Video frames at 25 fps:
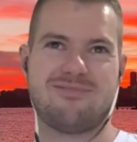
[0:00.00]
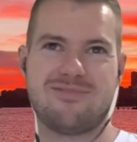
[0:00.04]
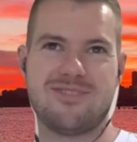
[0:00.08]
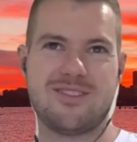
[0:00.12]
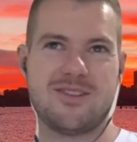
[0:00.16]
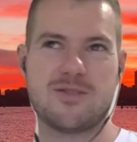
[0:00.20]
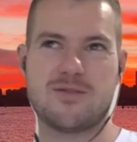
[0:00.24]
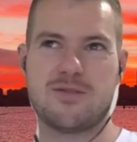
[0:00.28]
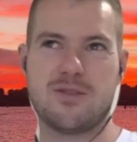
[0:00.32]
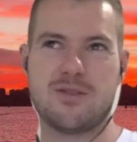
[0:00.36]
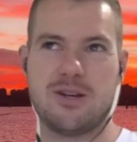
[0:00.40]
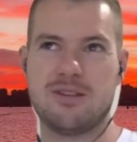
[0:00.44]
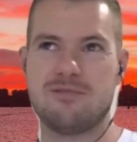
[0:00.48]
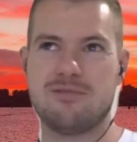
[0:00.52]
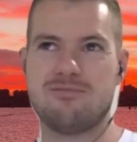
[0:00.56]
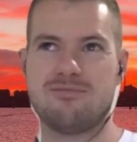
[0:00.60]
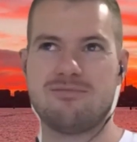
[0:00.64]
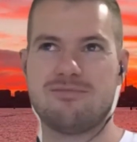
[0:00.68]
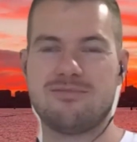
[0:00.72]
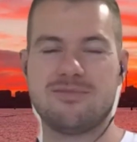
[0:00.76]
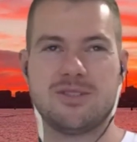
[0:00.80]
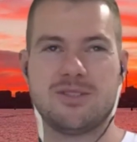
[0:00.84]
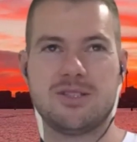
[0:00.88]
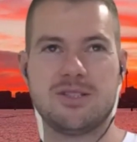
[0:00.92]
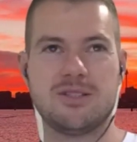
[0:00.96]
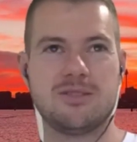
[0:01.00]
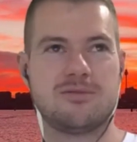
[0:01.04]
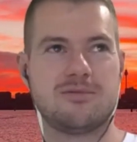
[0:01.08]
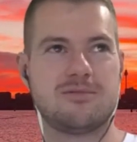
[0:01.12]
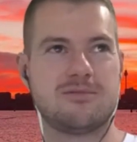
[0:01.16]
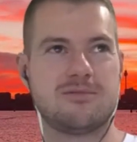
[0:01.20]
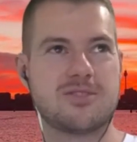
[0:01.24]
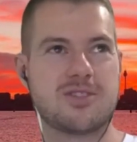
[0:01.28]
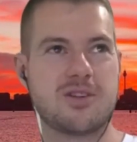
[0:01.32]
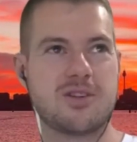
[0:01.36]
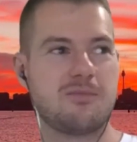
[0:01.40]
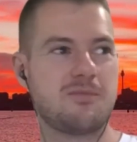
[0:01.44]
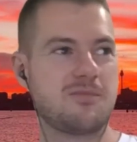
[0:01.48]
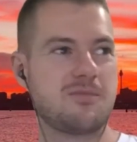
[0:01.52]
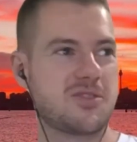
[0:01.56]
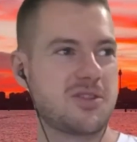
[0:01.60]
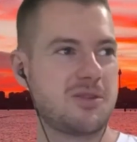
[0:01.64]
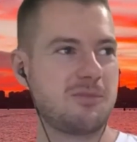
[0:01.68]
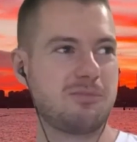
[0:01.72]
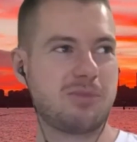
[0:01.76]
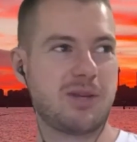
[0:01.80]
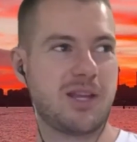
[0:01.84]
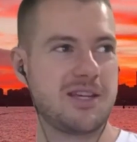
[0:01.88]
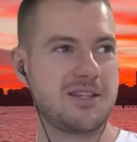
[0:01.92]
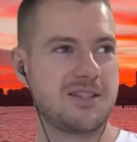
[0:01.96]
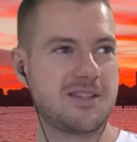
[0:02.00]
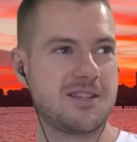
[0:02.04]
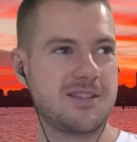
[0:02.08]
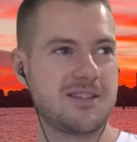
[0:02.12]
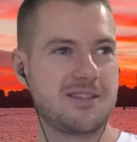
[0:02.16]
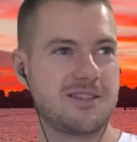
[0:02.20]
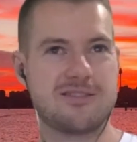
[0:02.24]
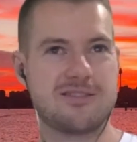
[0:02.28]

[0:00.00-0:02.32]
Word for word: it's fine. You know, yeah. some but some I, places. I